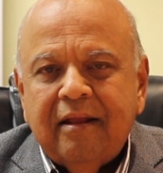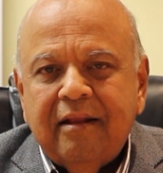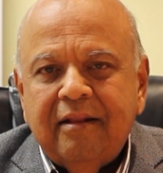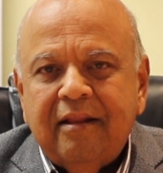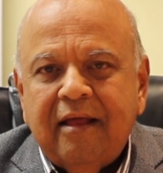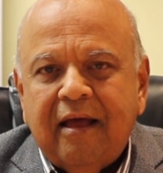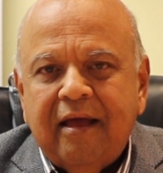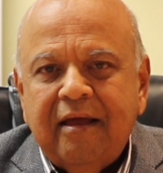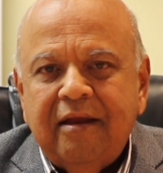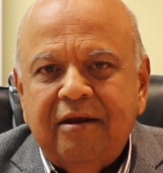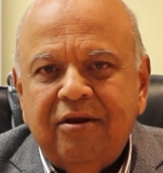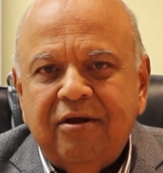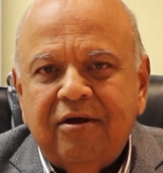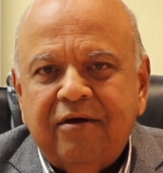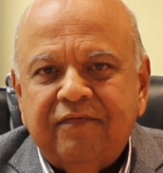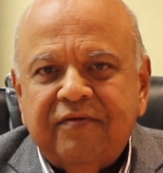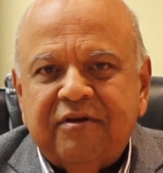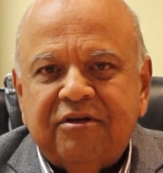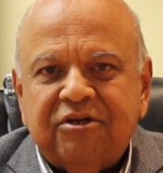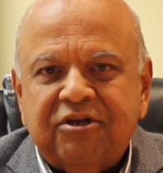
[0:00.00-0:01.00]
idea
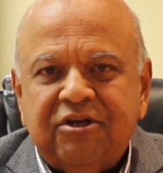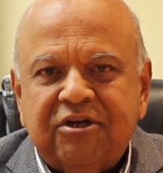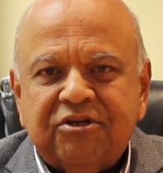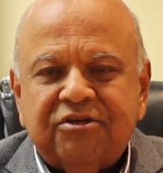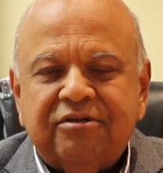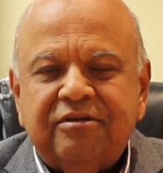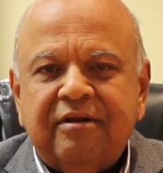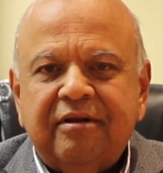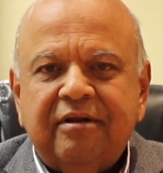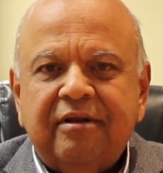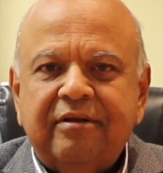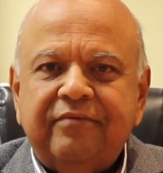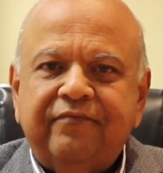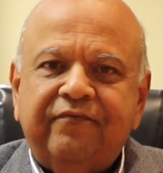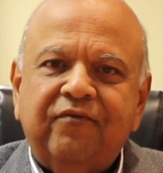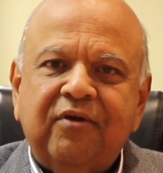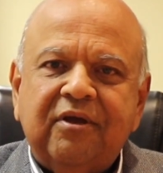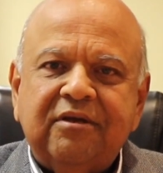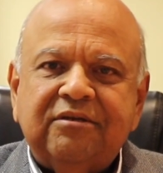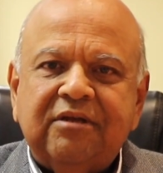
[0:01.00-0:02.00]
of a traditional,
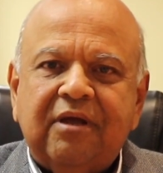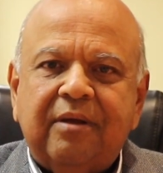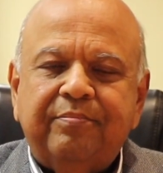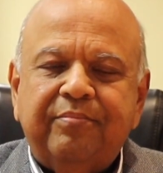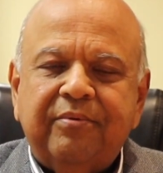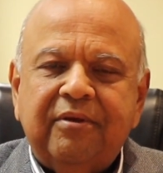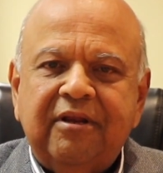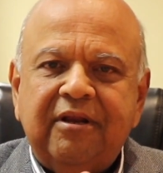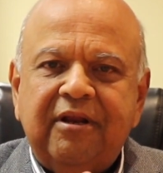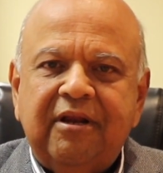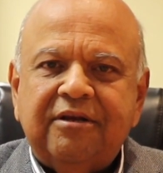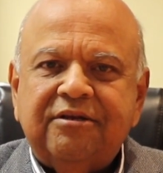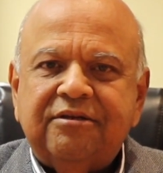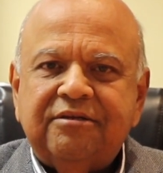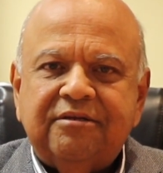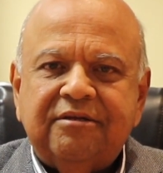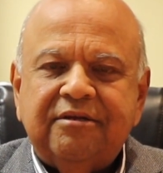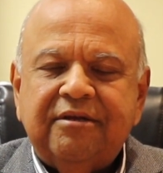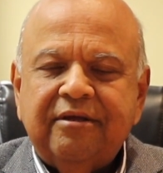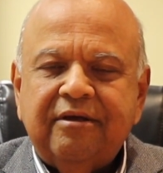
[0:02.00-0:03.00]
for example,
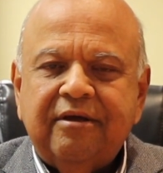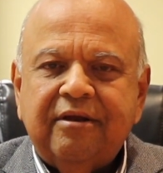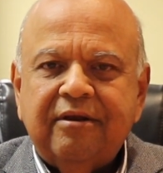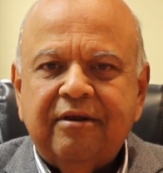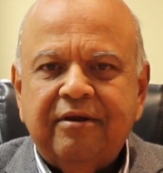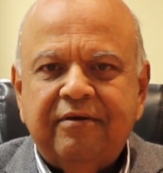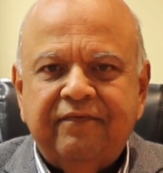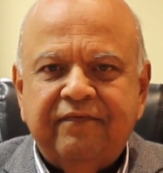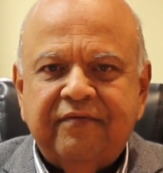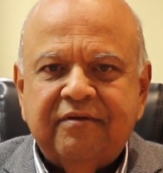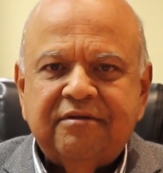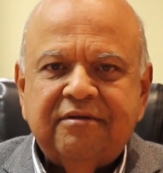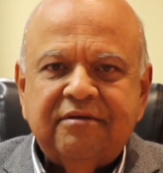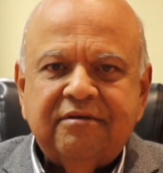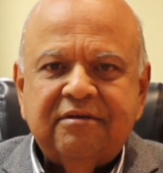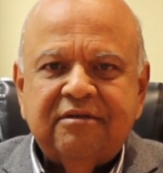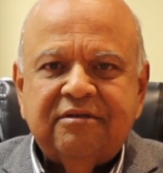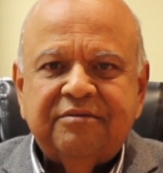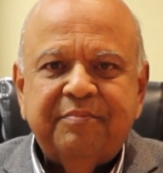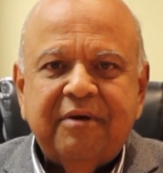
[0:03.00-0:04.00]
electricity grid
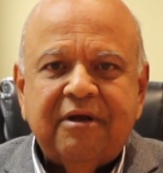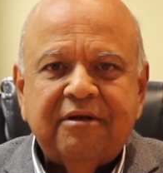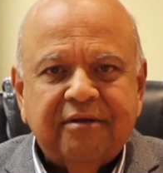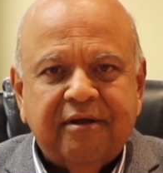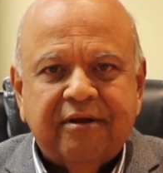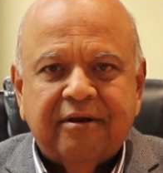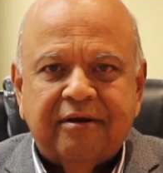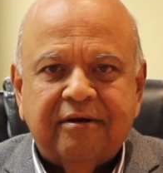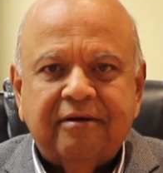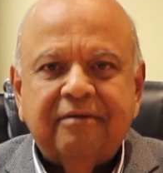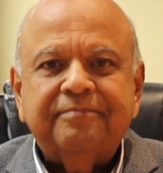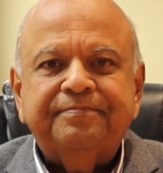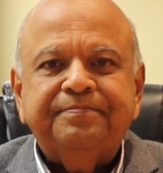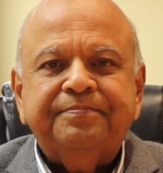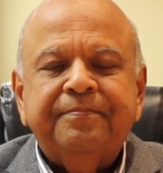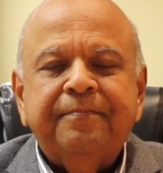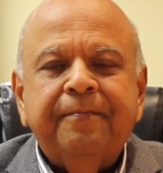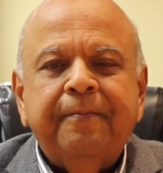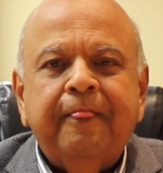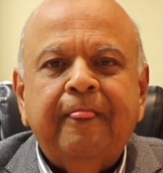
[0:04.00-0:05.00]
versus a smart grid.
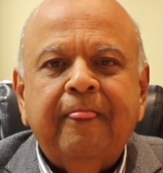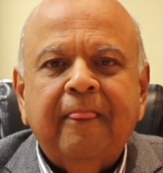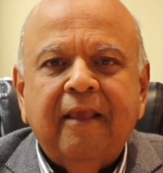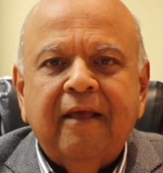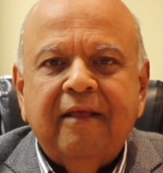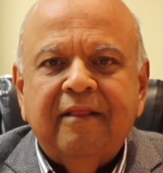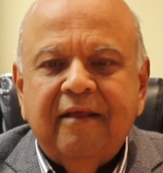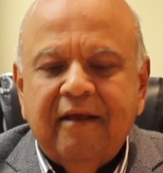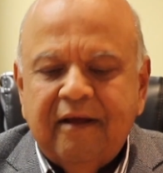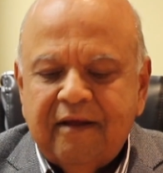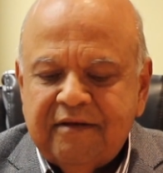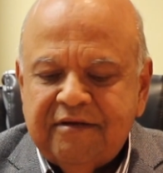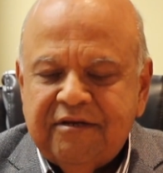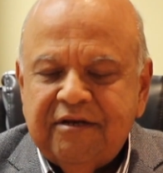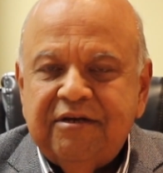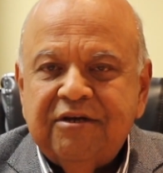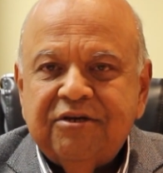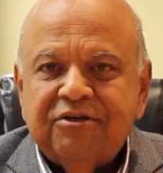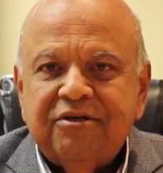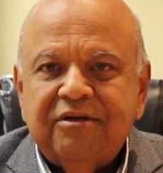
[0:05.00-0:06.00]
There are
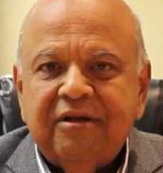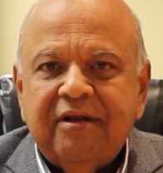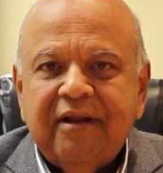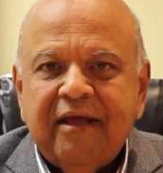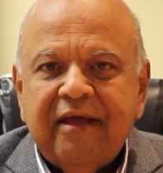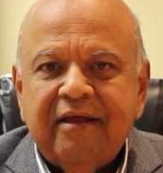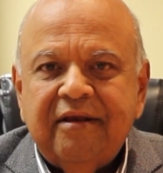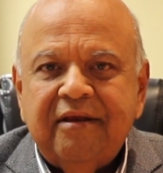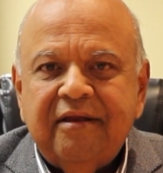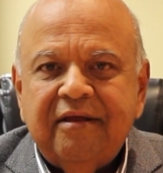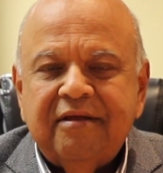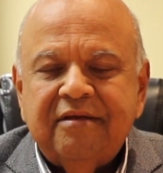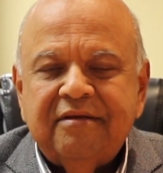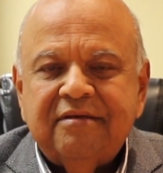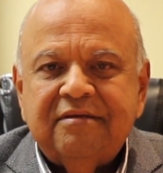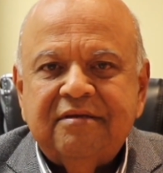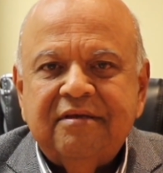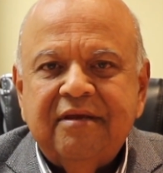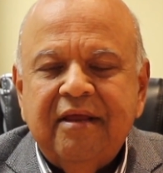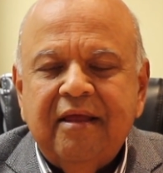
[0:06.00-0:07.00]
traditional
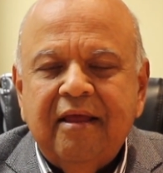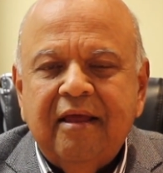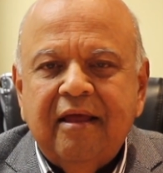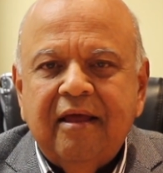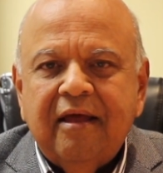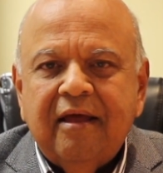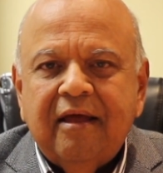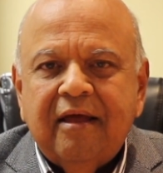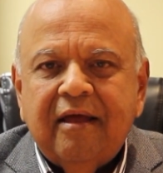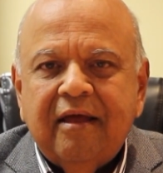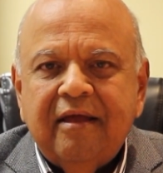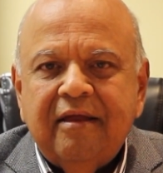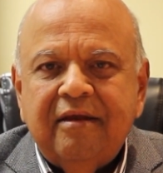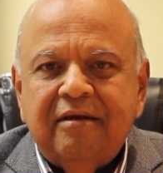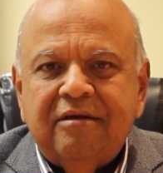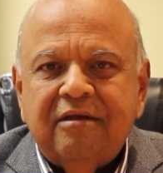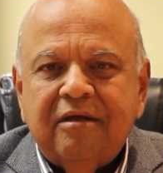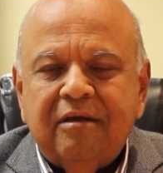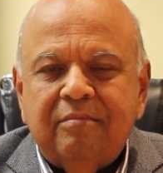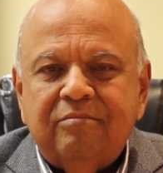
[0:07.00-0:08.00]
ideas
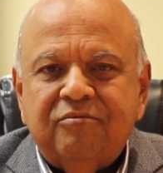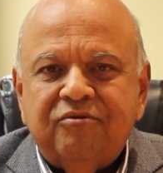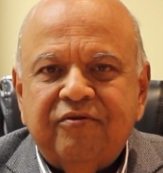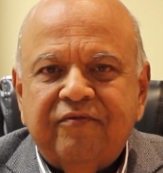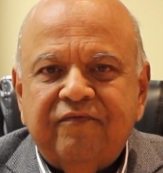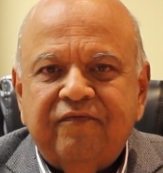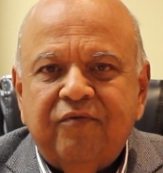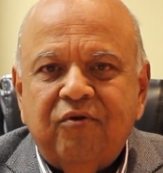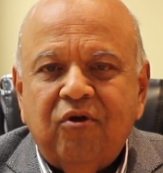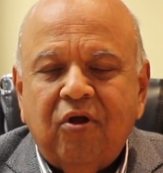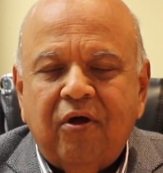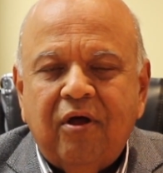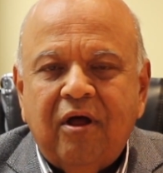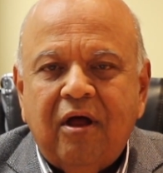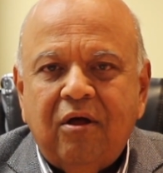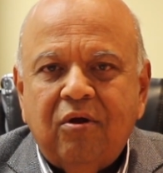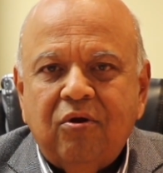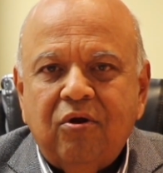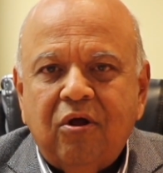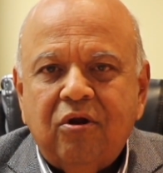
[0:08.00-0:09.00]
in terms of
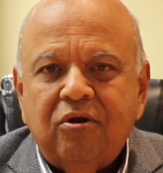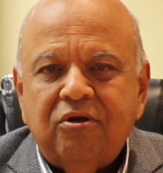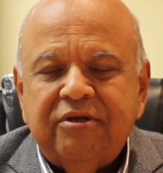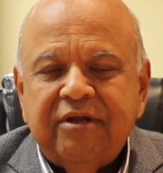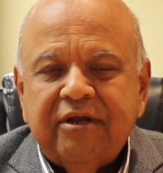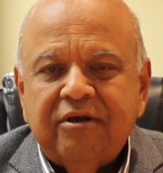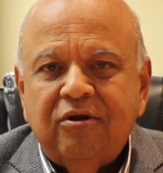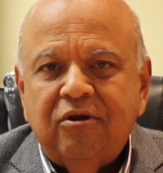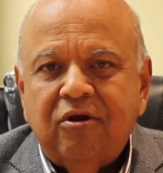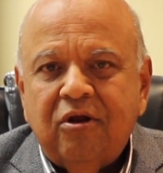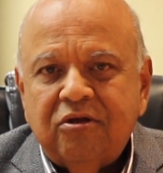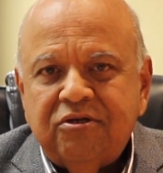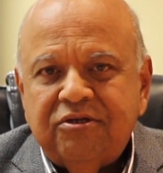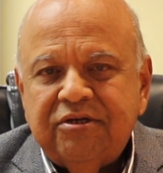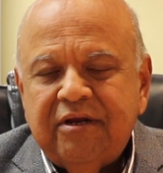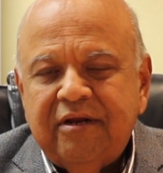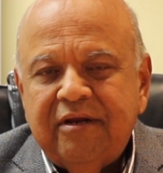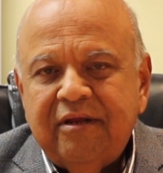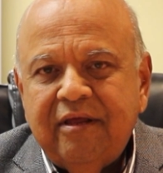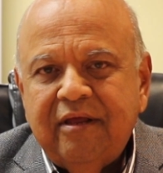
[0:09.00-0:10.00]
how
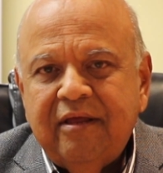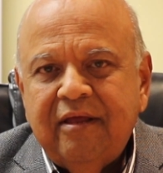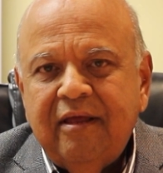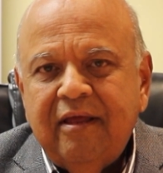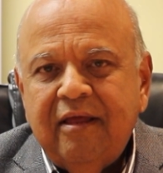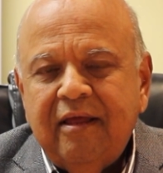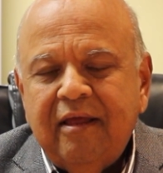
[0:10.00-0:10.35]
non-technologically